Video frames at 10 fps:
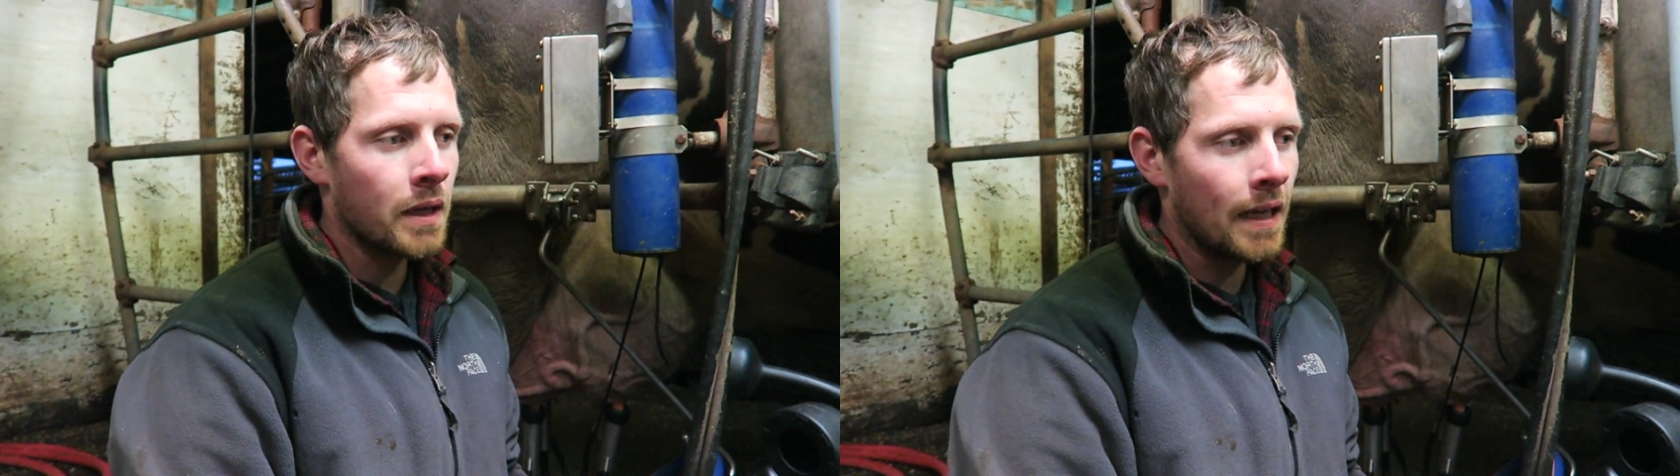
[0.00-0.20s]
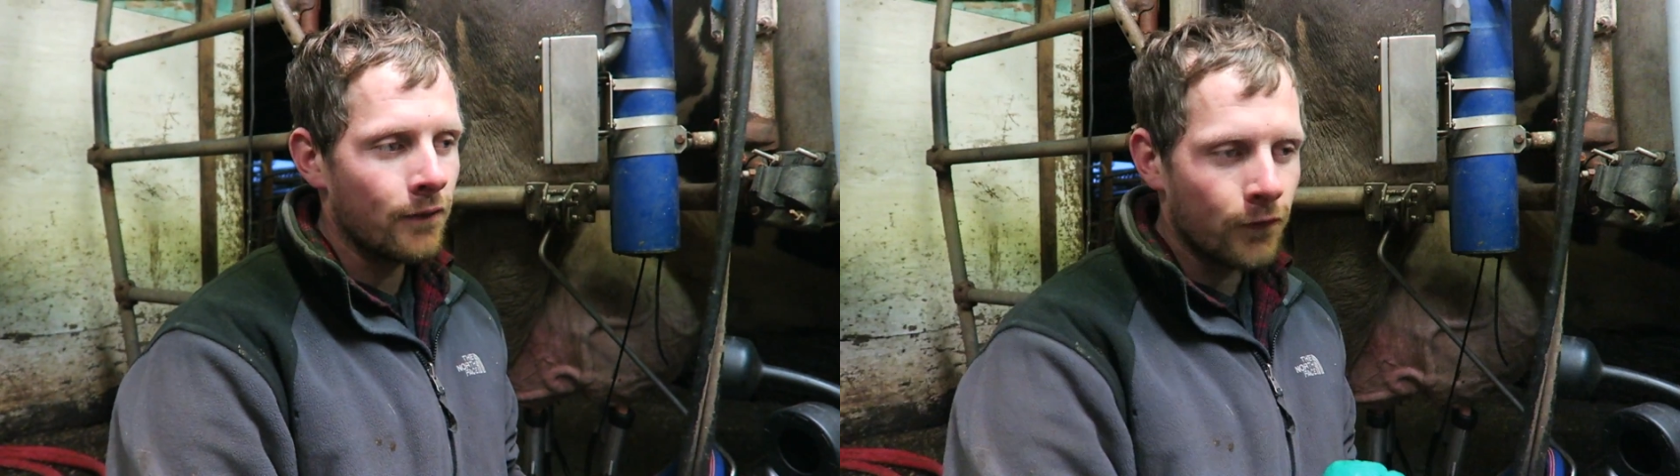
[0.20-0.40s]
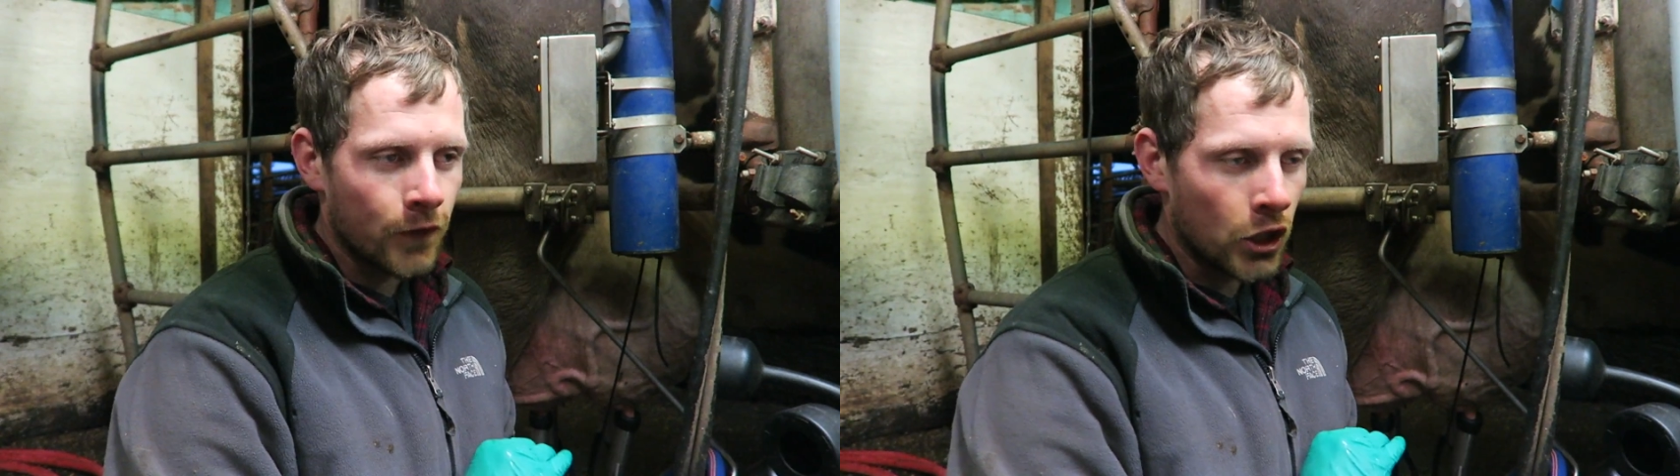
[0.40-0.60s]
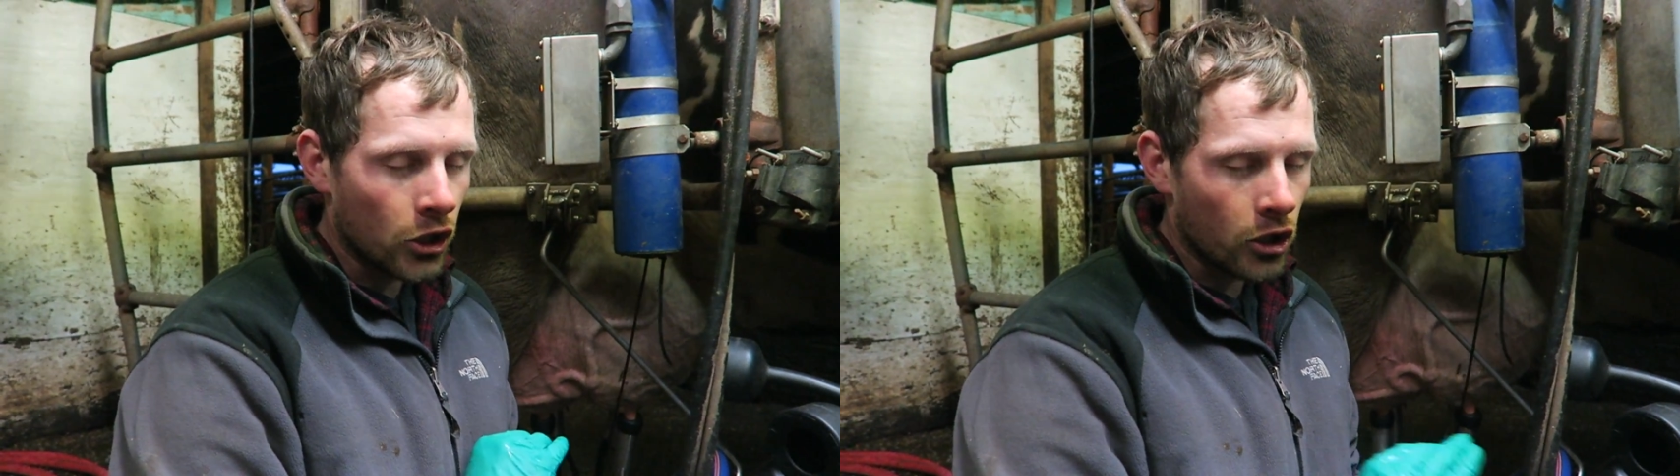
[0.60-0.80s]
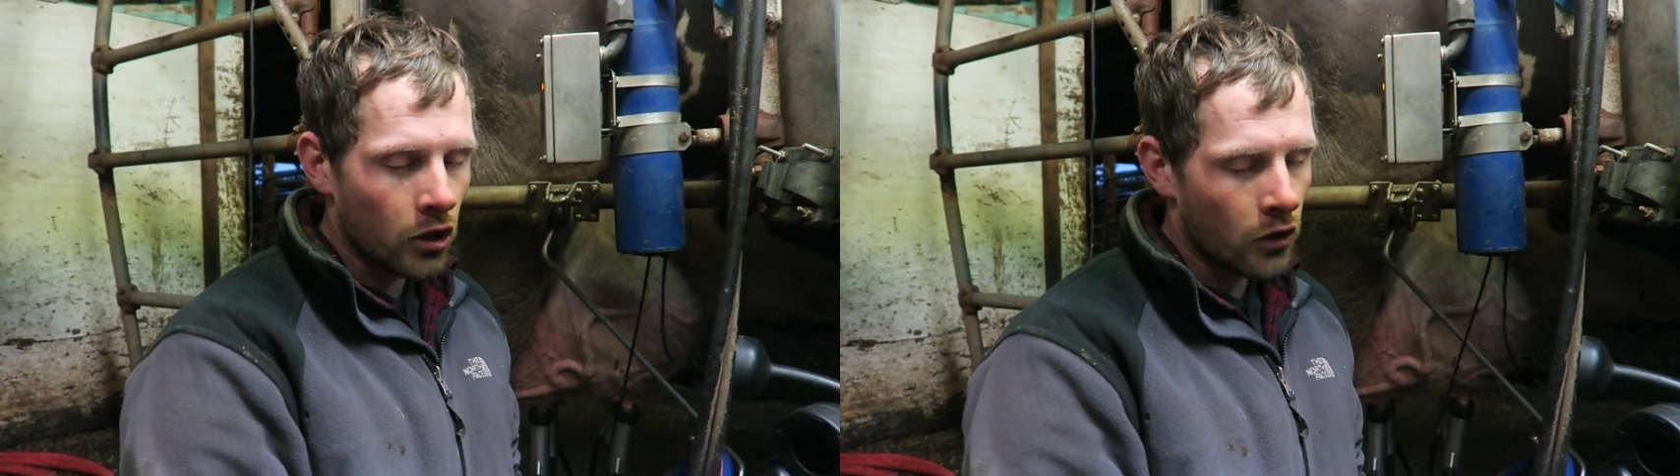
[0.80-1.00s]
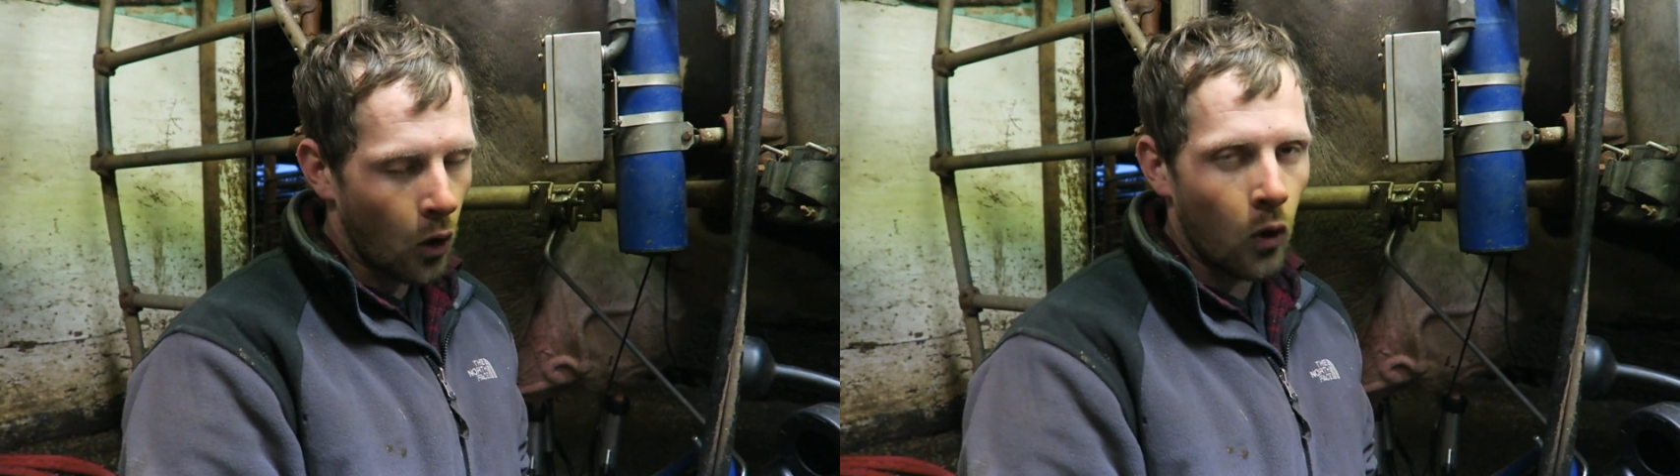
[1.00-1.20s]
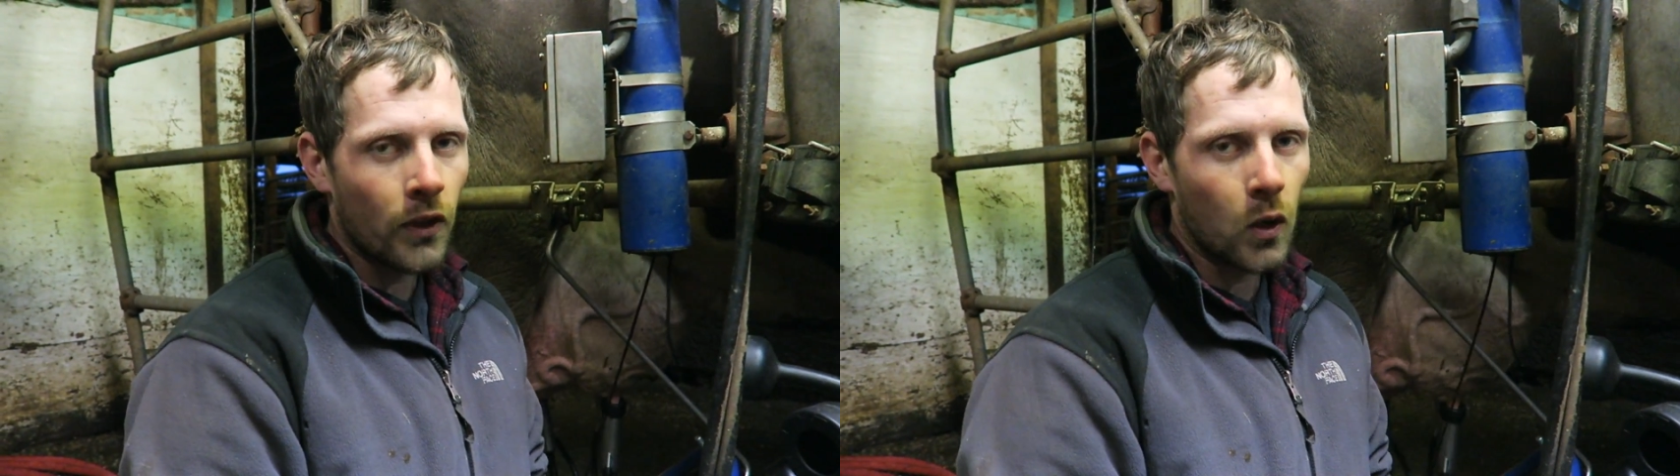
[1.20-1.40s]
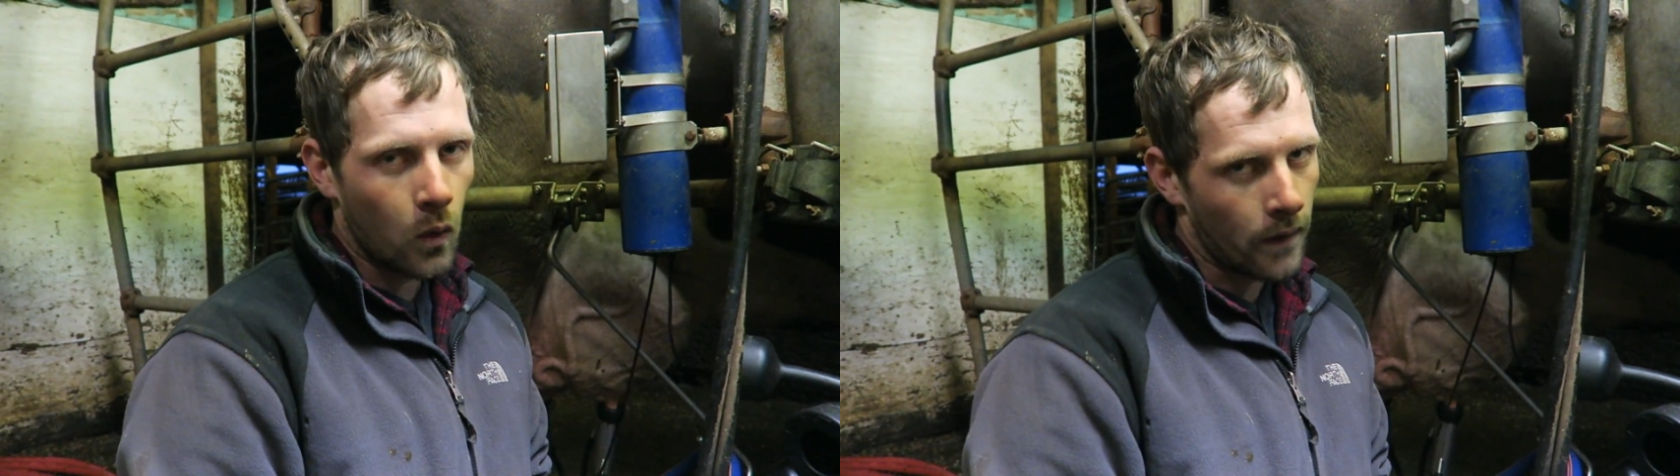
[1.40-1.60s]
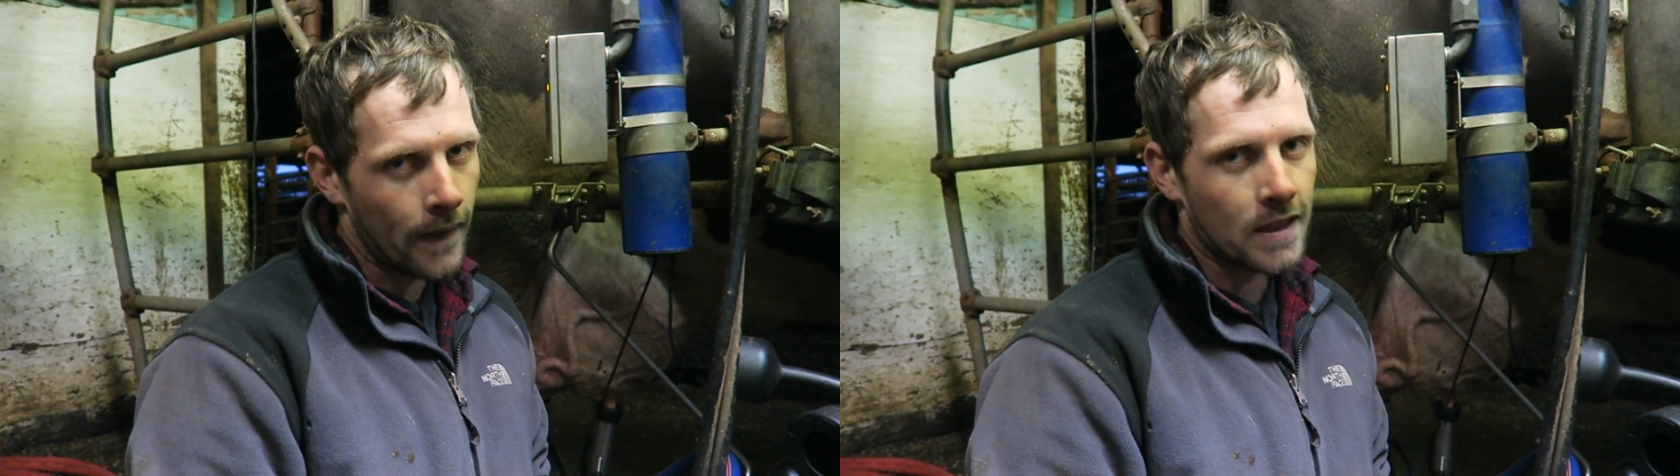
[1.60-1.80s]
if you're the only one